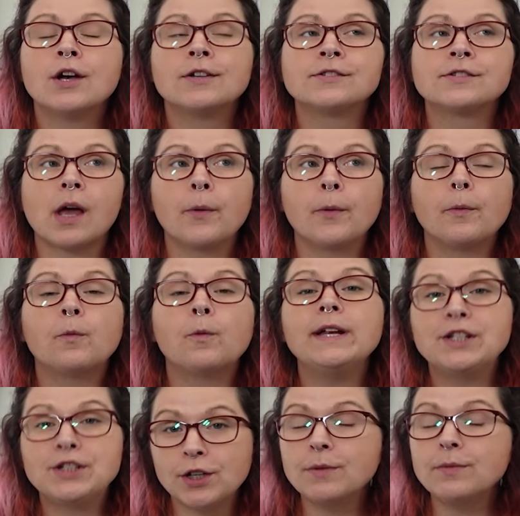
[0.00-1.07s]
So
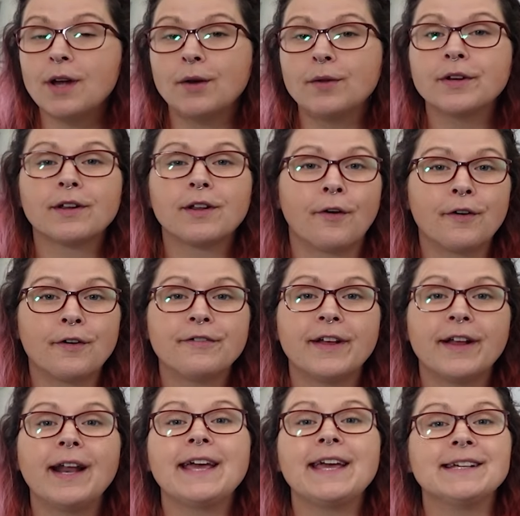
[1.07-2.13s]
we do know that
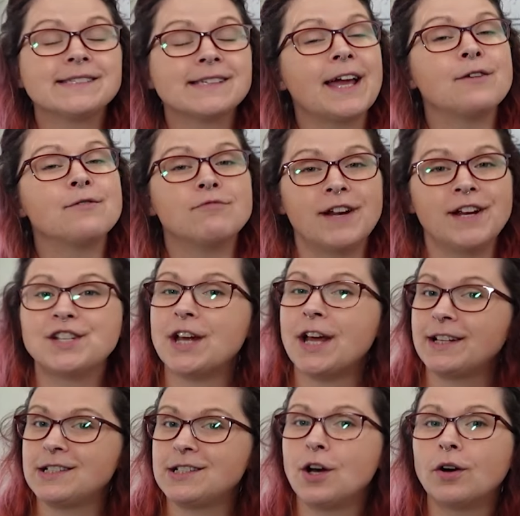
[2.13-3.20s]
chlorophyll is a rich
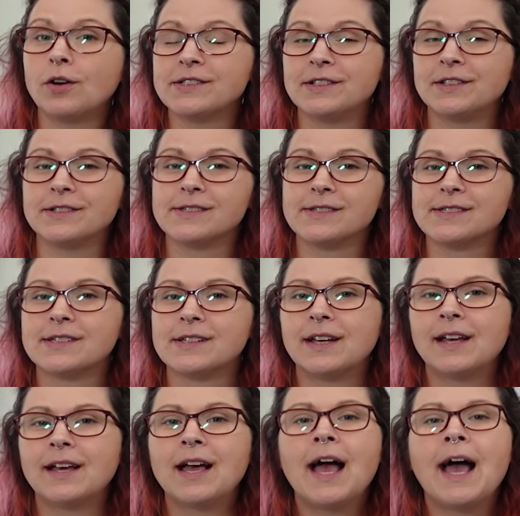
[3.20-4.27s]
antioxidant.
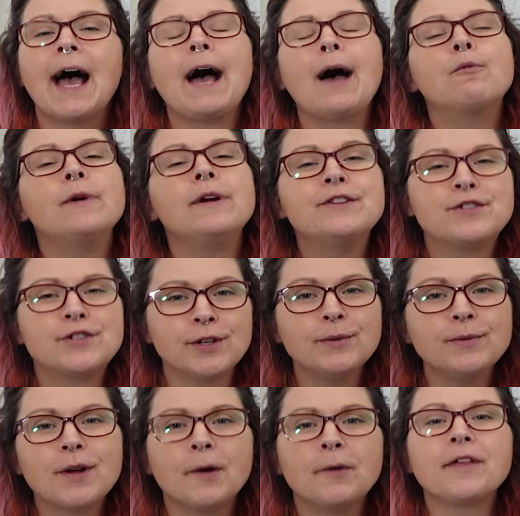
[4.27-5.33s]
And we do
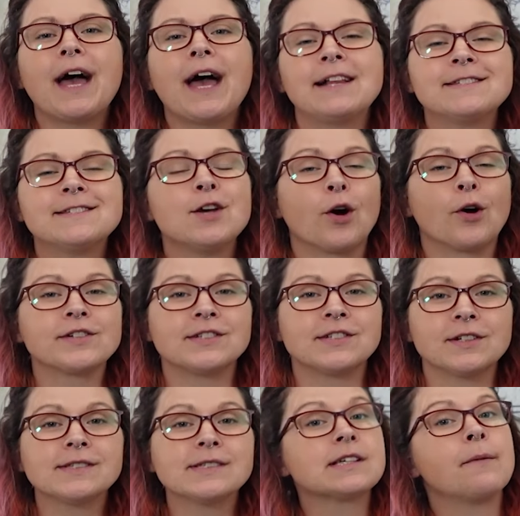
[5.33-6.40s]
know that
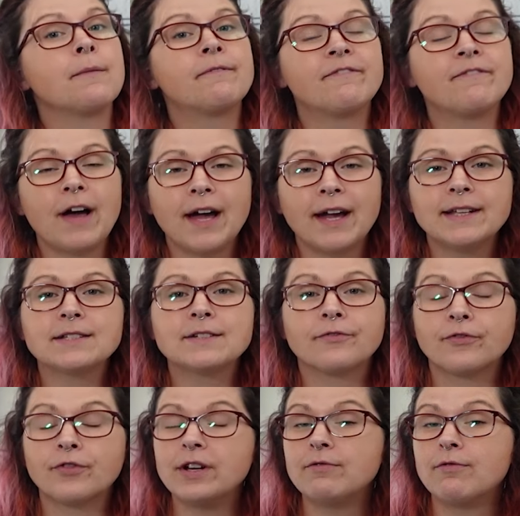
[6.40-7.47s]
antioxidants fight
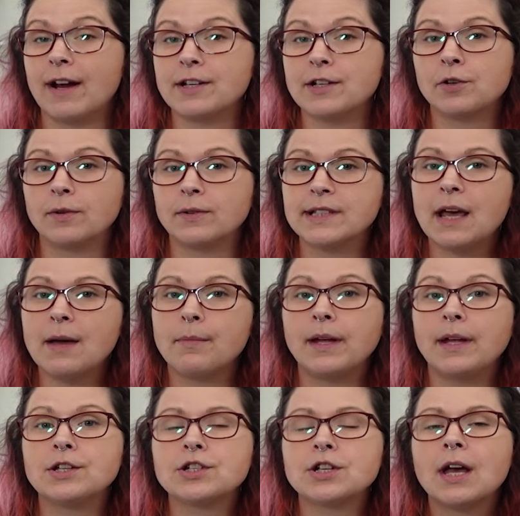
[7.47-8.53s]
free radical
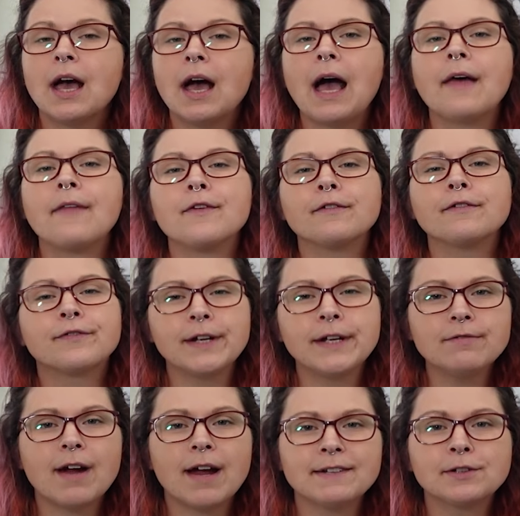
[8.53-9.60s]
damage, and that
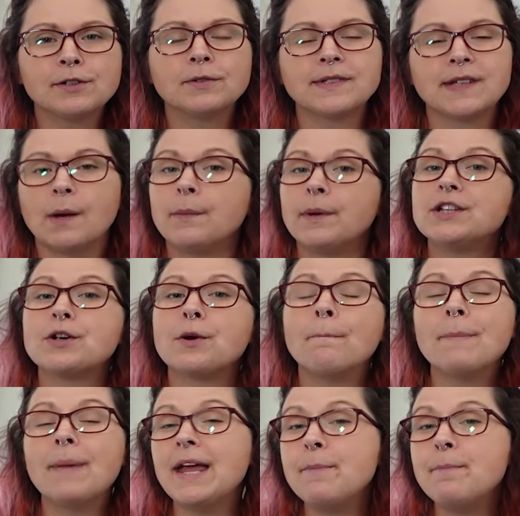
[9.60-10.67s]
free radical damage
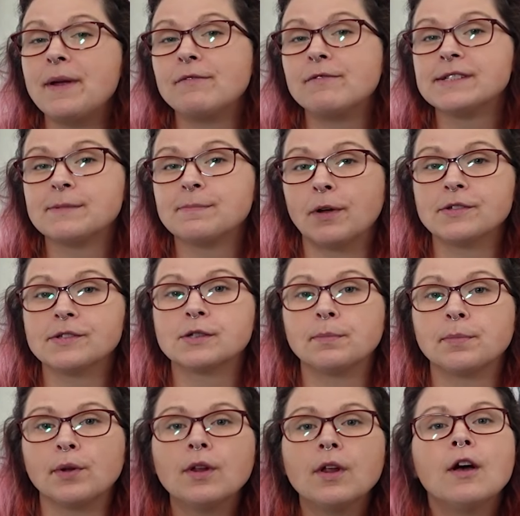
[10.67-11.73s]
may be
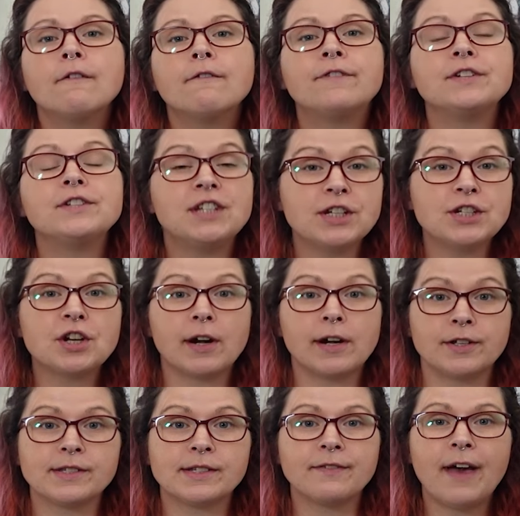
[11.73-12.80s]
responsible for
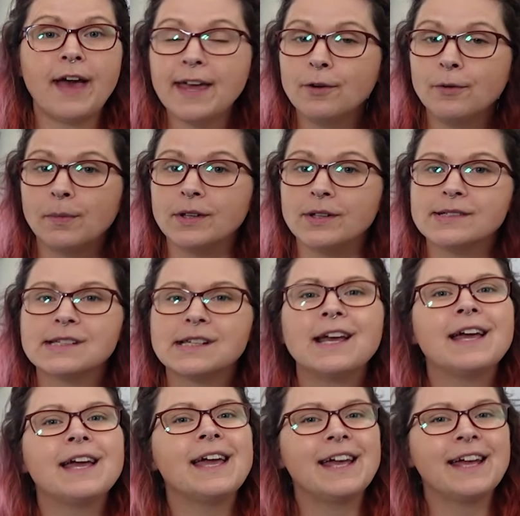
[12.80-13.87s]
degenerative ailments,
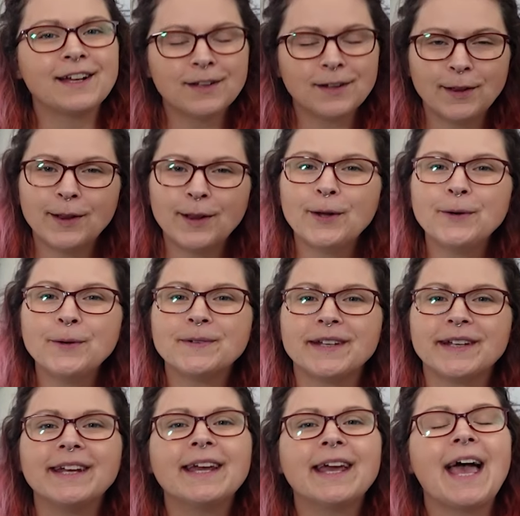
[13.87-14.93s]

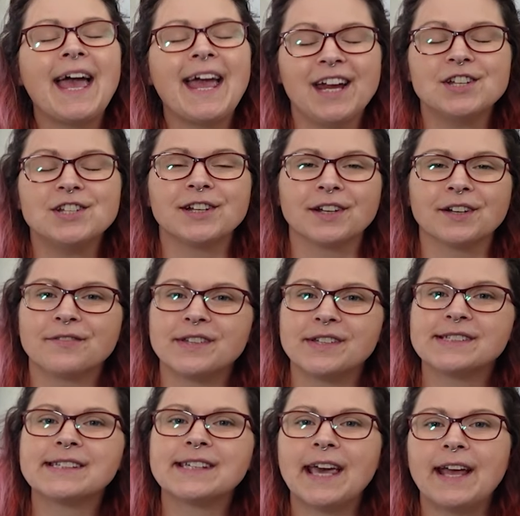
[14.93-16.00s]
including aging of the
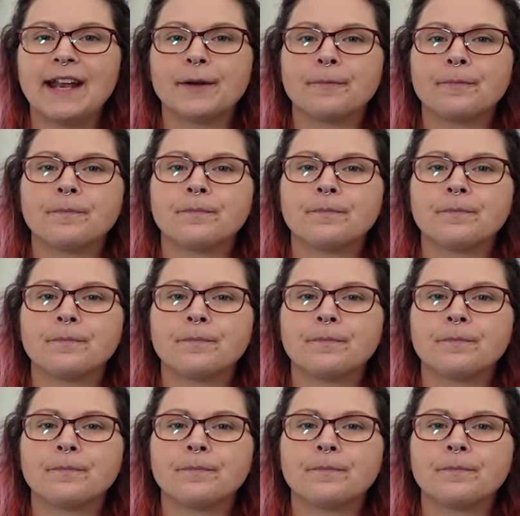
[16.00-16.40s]
skin.